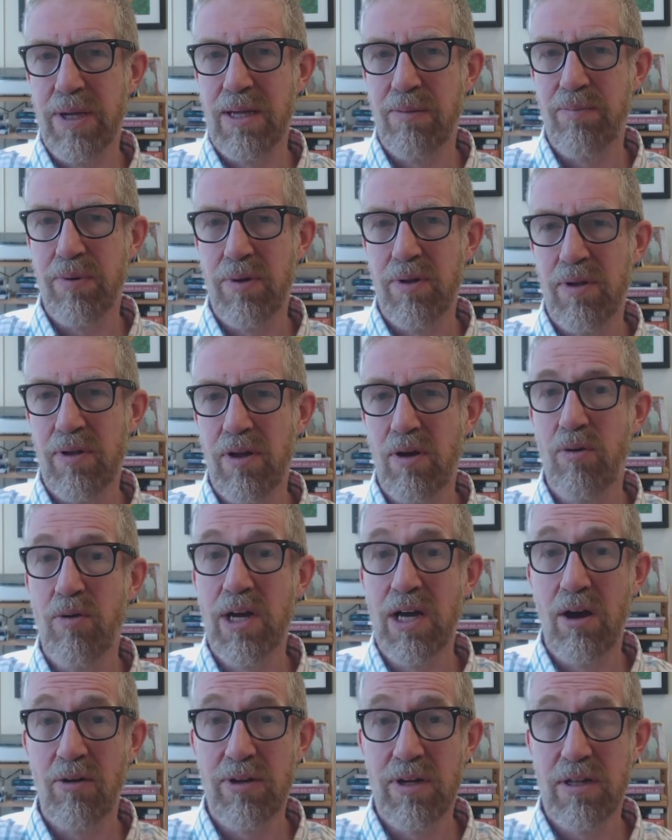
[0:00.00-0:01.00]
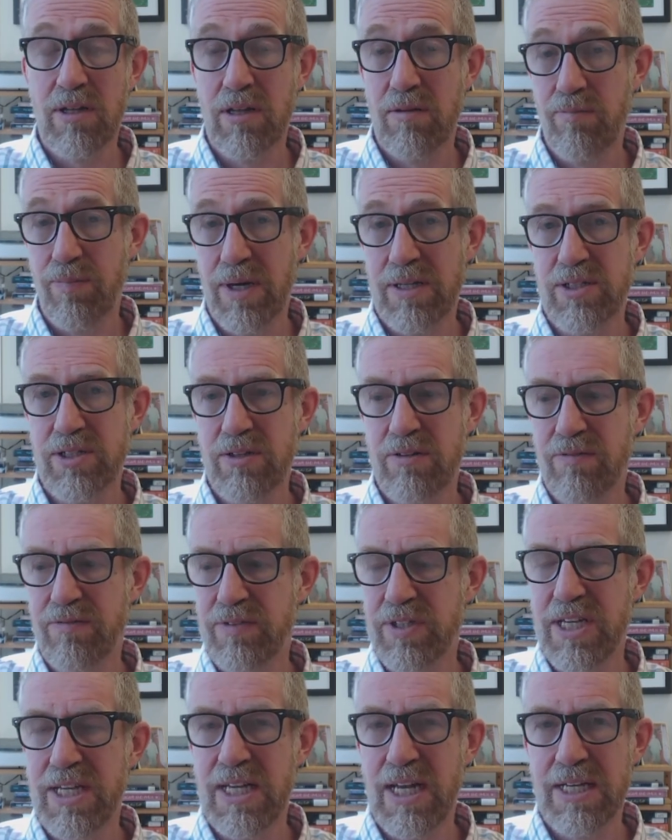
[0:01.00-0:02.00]
of people who are going, a bunch
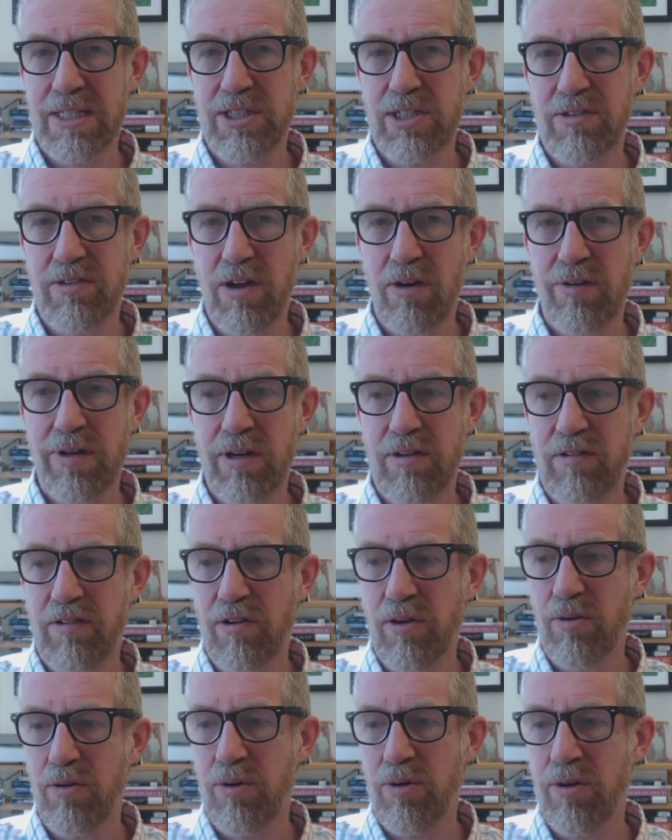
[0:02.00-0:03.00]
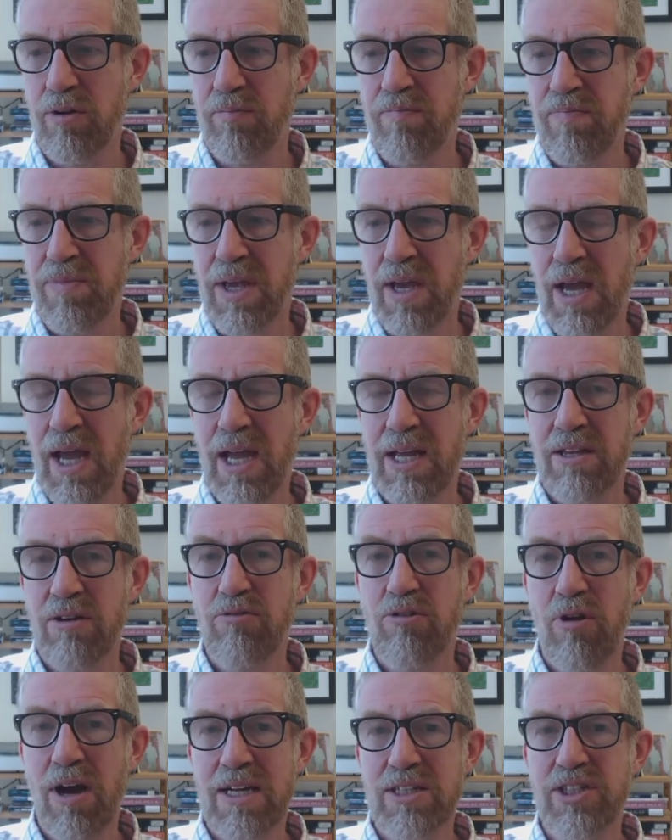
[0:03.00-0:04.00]
of teenagers going to school, and
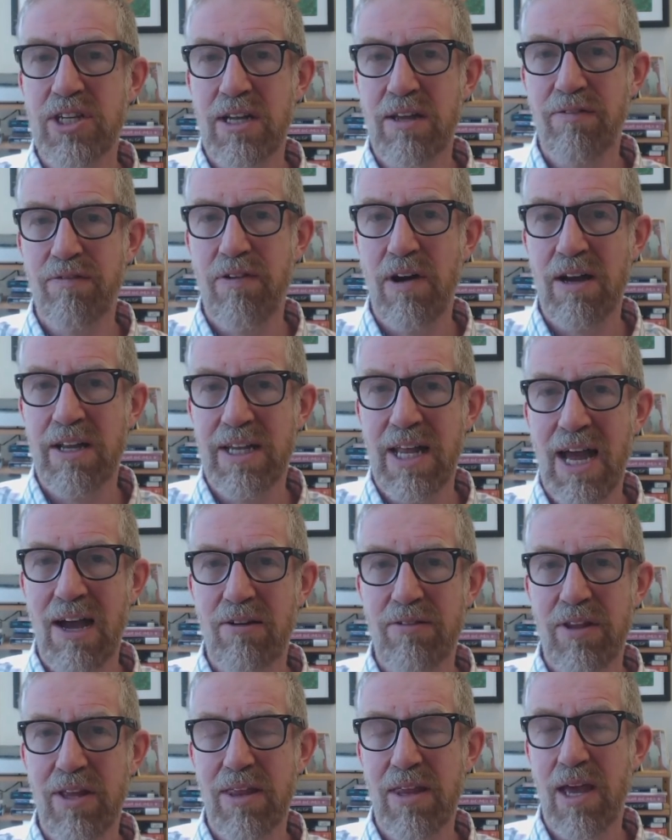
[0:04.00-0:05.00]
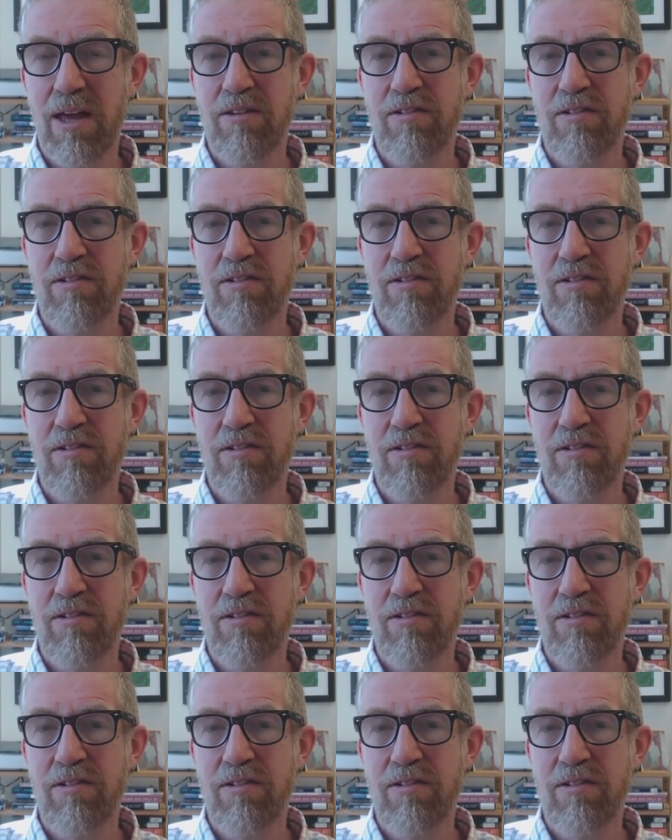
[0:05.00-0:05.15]
you gradually find out